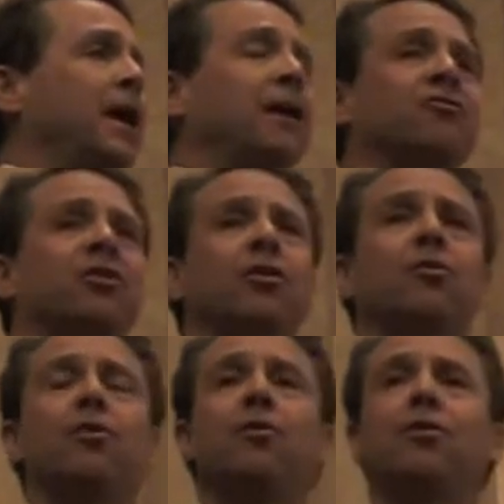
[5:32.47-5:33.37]
And
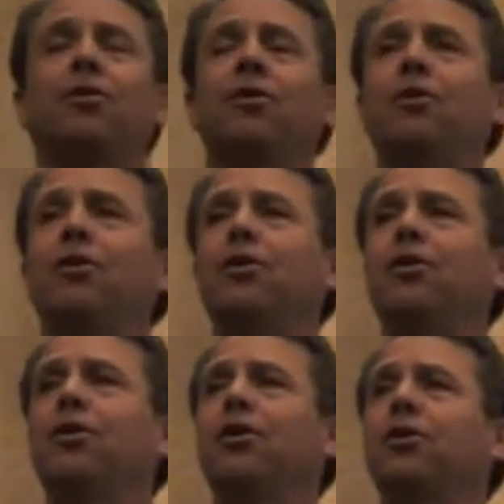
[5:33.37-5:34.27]
so
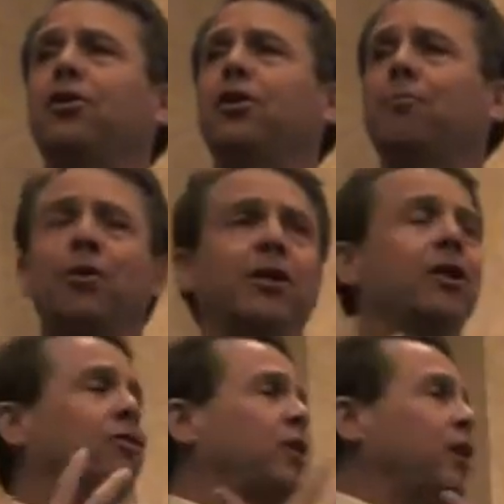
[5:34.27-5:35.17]
you're
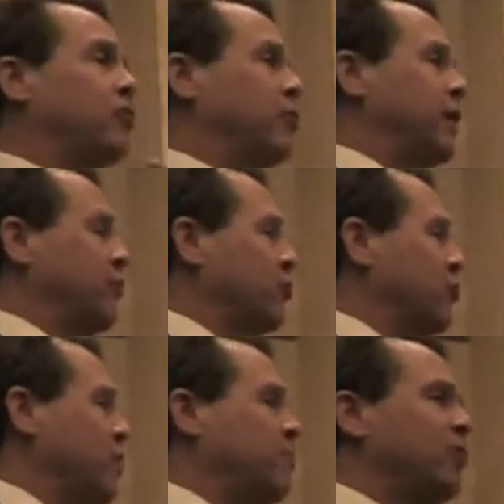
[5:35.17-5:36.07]
putting it into an
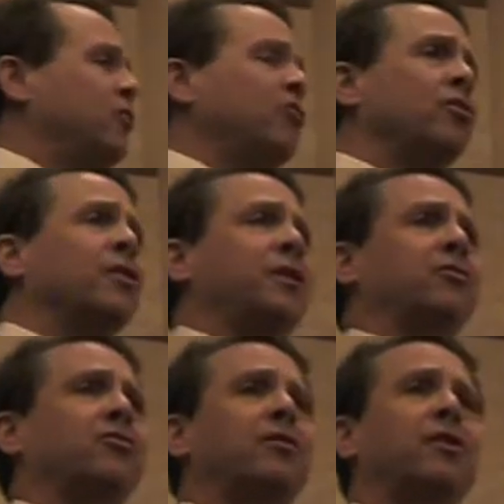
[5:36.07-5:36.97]
interesting position
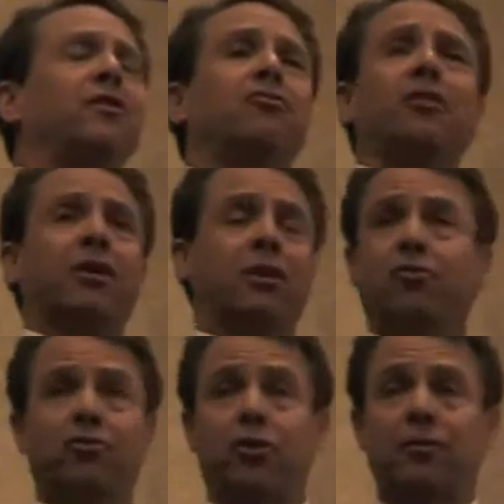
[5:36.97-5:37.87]
in this thing,
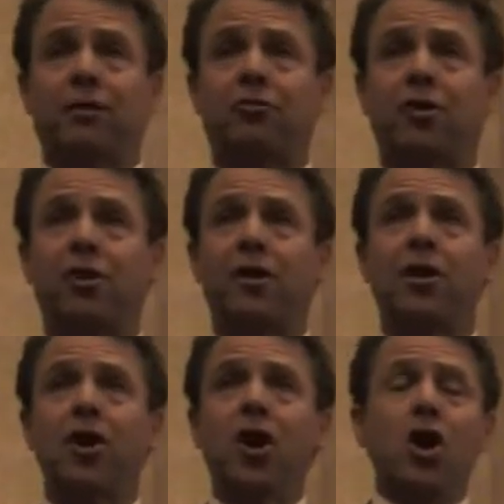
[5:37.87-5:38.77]
conservatives are.
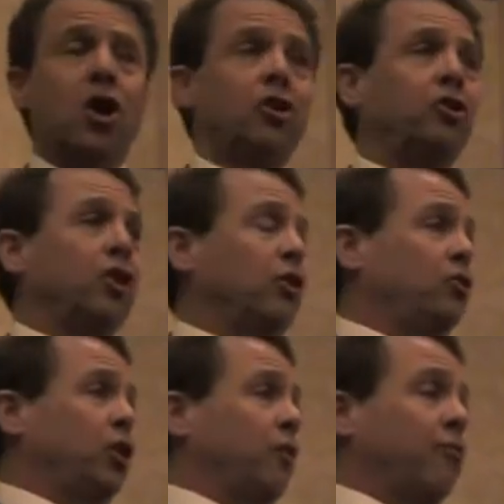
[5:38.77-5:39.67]
Do
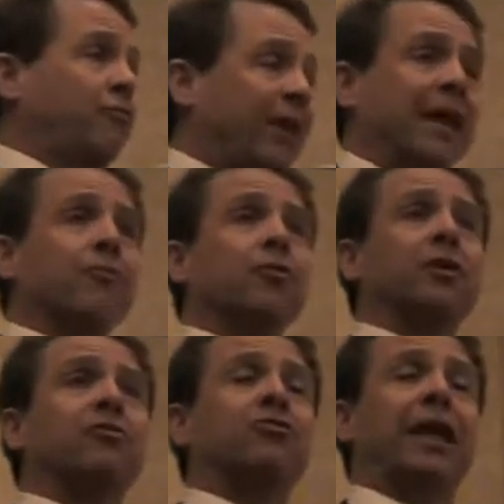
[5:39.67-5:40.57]
you favor
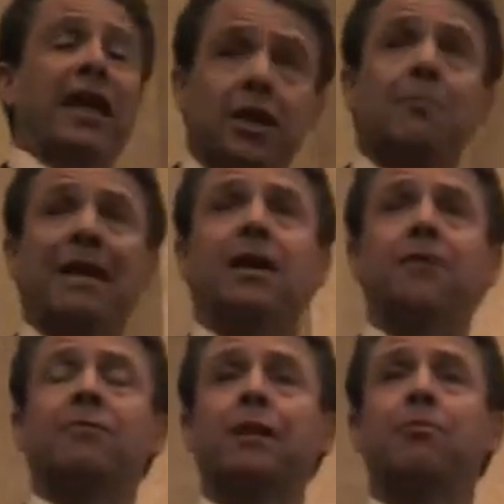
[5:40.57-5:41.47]
this enemy
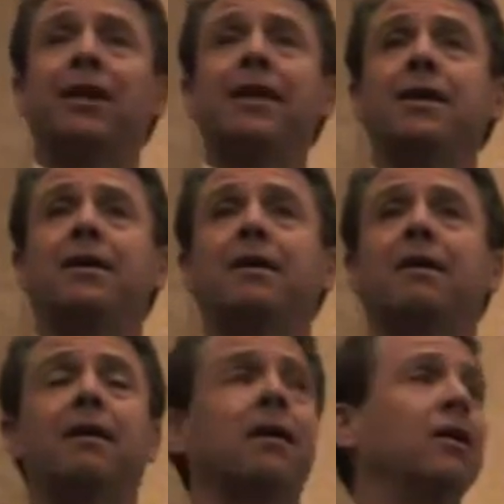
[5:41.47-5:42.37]
of liberty?
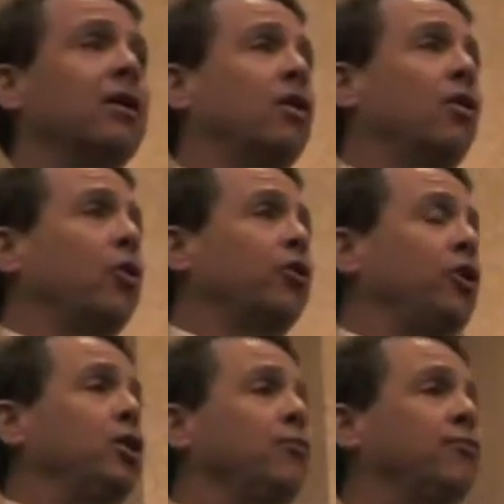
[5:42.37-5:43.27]
Or do
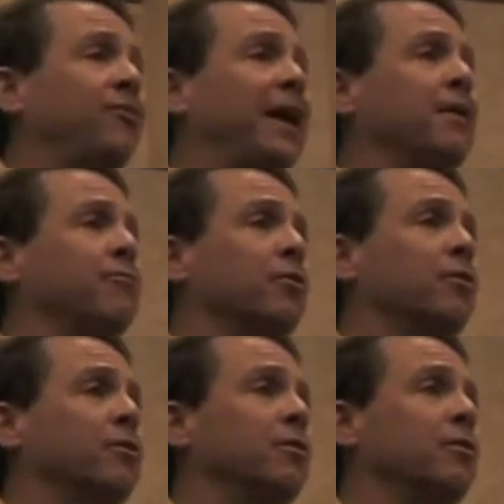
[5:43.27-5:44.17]
you
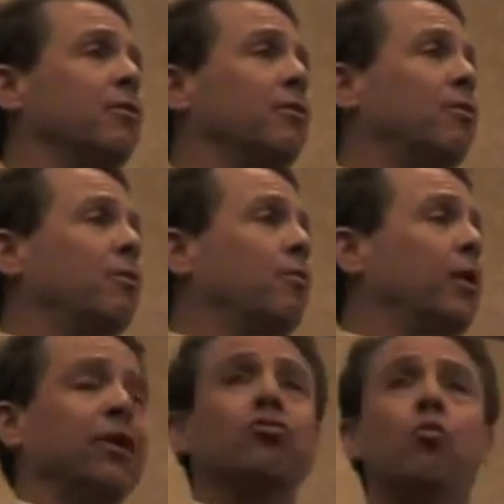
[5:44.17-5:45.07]
favor
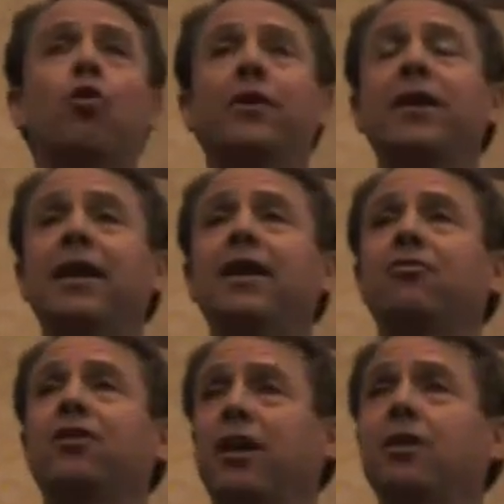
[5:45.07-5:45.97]
what it's warring
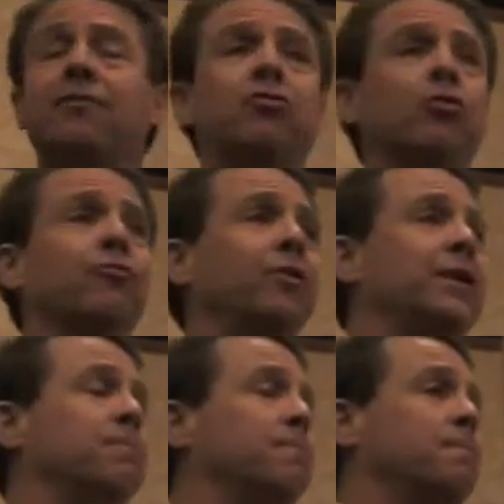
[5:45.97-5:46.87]
against, individual
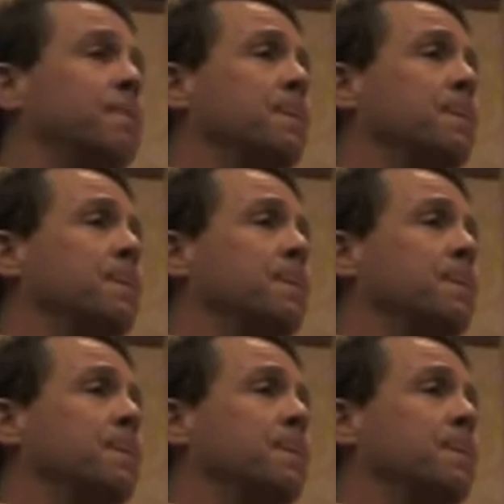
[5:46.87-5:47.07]
freedom?